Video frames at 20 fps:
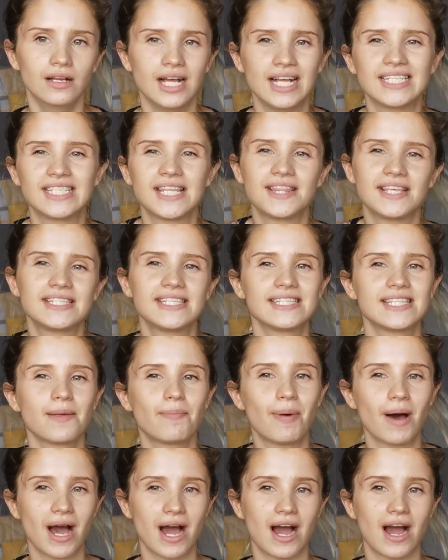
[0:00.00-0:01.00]
So this is the
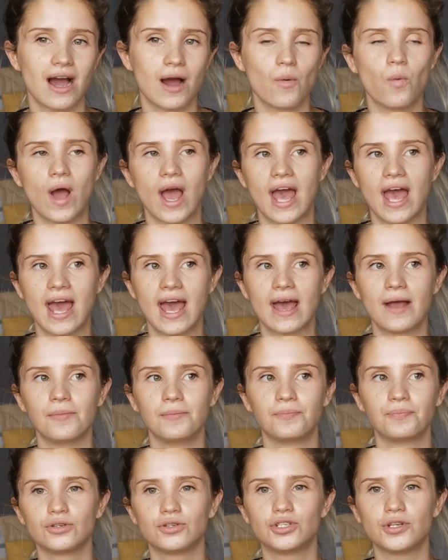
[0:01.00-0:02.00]
part where,
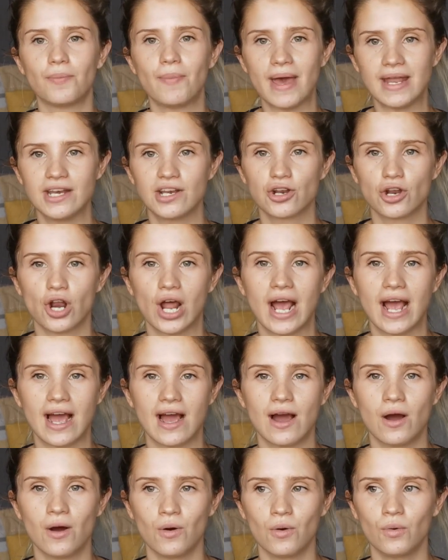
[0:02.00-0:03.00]
depending on
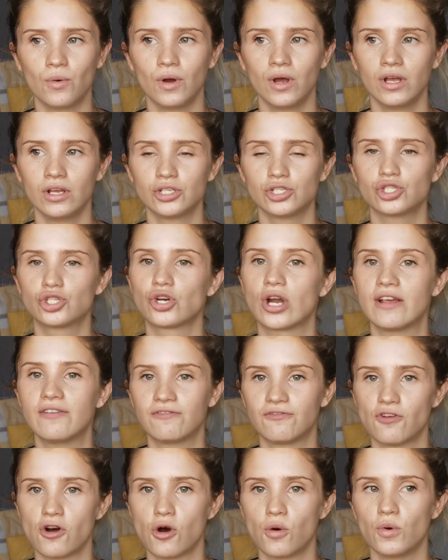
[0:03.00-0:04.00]
how
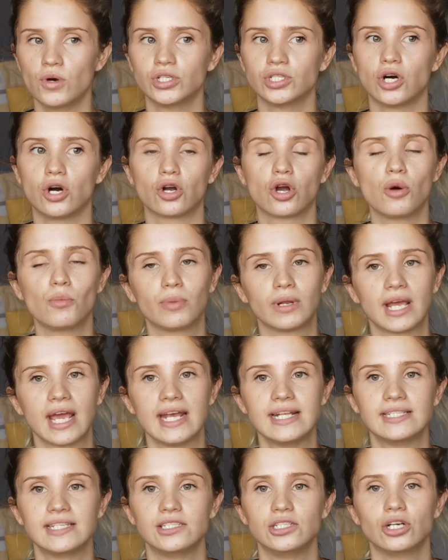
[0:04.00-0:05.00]
straightforward or
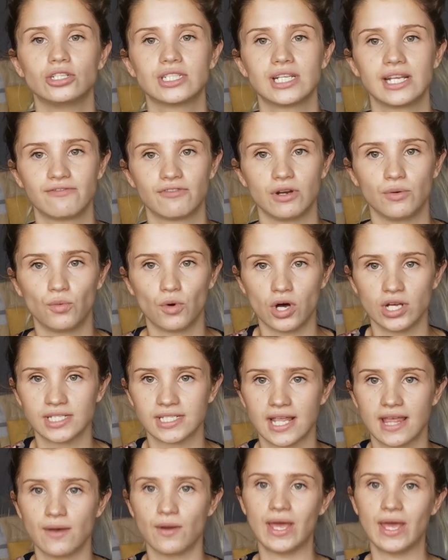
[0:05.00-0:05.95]
complicated your delivery was,